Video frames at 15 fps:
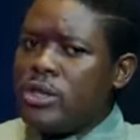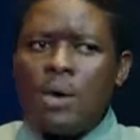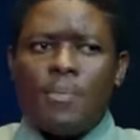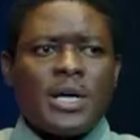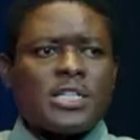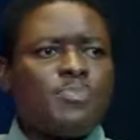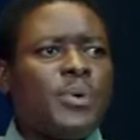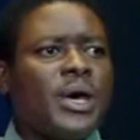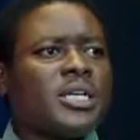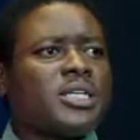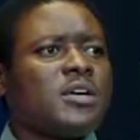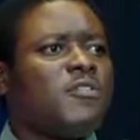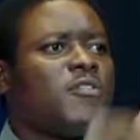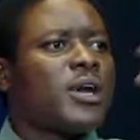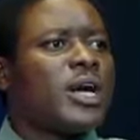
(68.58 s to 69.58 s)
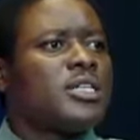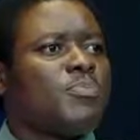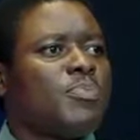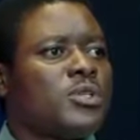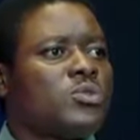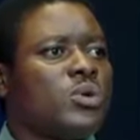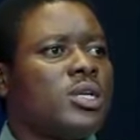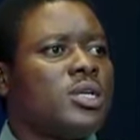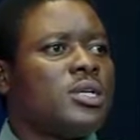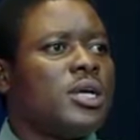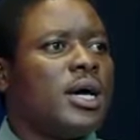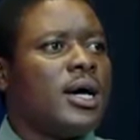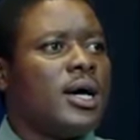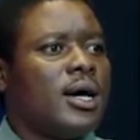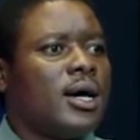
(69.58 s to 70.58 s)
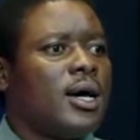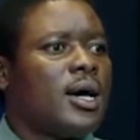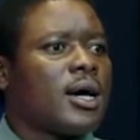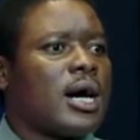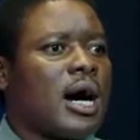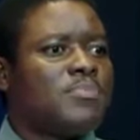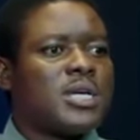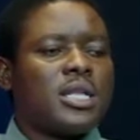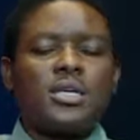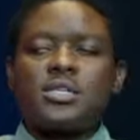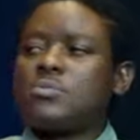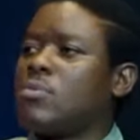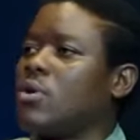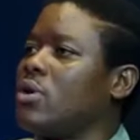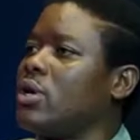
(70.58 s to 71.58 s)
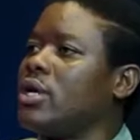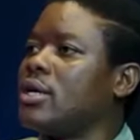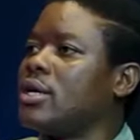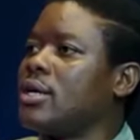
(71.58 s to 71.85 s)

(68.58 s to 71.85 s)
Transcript: There must be a difference between uh, uh, uh, Kabza De Small